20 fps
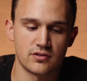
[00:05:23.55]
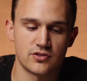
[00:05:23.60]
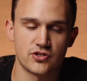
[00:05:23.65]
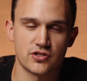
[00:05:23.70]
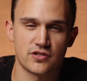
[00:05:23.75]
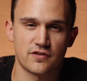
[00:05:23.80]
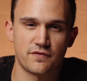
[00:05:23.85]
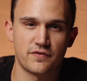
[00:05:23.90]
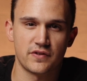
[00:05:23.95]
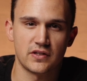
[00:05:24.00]

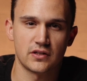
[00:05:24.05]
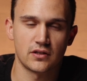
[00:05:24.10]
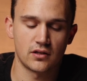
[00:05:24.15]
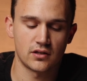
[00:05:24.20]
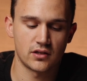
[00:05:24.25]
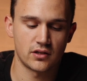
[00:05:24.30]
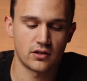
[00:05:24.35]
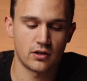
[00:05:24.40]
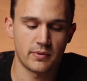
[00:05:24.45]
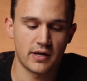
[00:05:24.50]
just feel
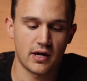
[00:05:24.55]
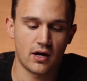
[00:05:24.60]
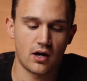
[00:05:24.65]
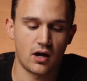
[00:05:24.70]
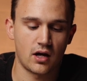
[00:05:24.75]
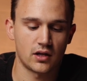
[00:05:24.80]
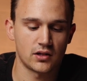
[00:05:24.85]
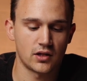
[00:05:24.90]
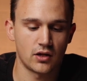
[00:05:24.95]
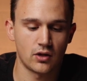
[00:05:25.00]
a little bit
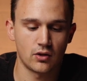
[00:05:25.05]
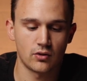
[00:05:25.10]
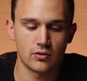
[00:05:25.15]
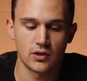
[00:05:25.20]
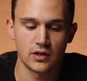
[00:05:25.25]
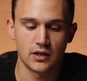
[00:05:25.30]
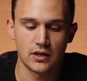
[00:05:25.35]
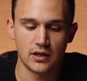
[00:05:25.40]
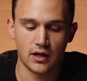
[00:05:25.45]
hollow.